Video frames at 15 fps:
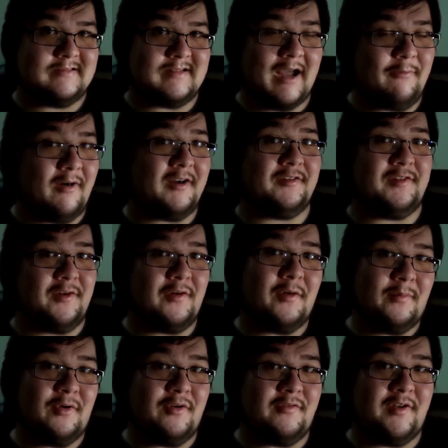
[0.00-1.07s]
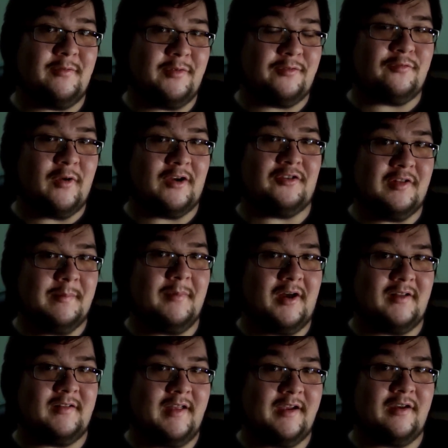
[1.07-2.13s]
I watched the whole movie with freshly
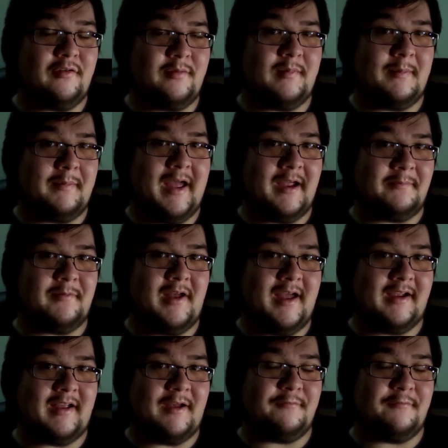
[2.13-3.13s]
bought LEGO in my backpack.